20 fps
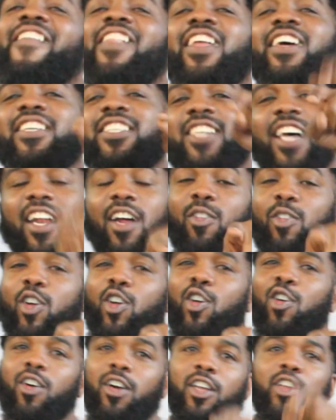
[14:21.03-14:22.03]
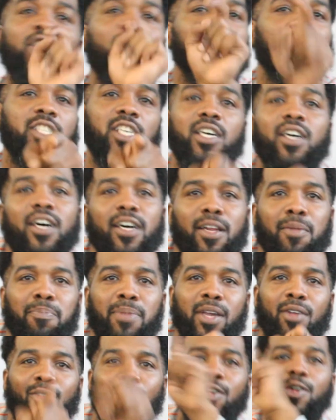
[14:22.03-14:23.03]
And shout out to Courtney, you'll see her in the
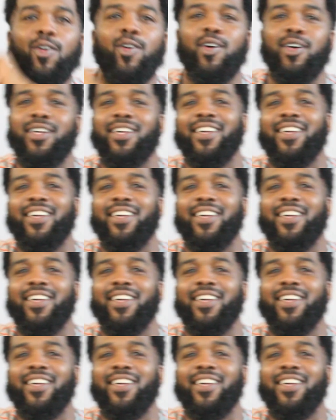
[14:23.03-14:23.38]
B-roll.